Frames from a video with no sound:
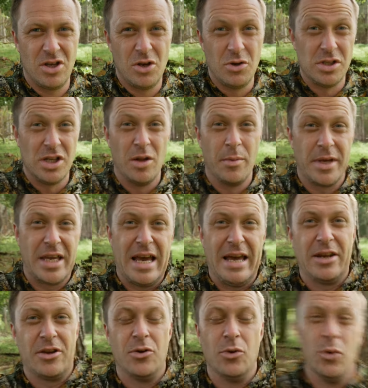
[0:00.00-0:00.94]
using the
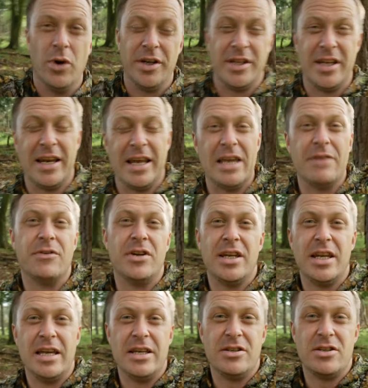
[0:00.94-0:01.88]
mechanical. I didn't
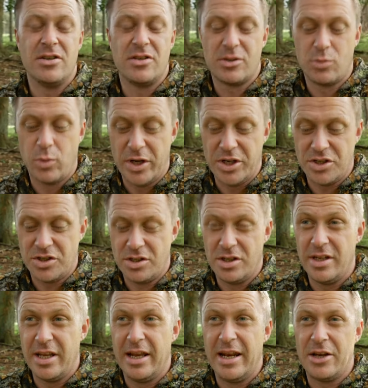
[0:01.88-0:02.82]
even need to switch
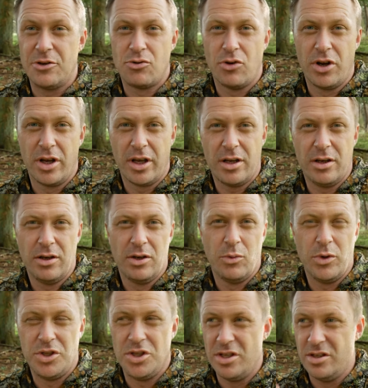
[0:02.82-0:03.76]
to the electronic,
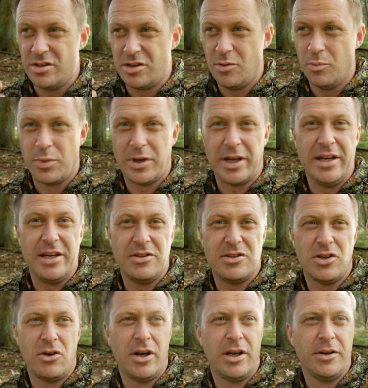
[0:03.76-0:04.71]
which is
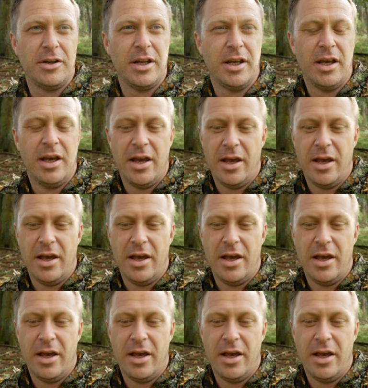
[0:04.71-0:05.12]
completely silent.